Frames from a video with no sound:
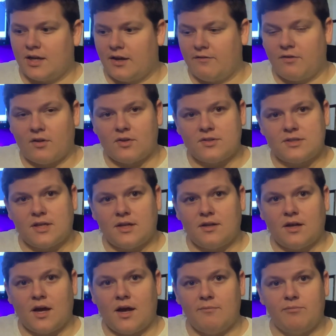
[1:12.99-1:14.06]
And I finally
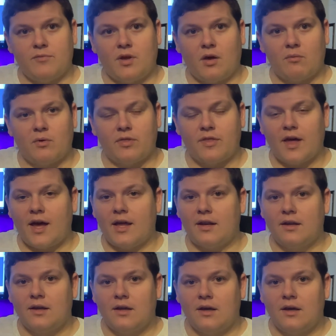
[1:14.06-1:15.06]
said, I'm done with that.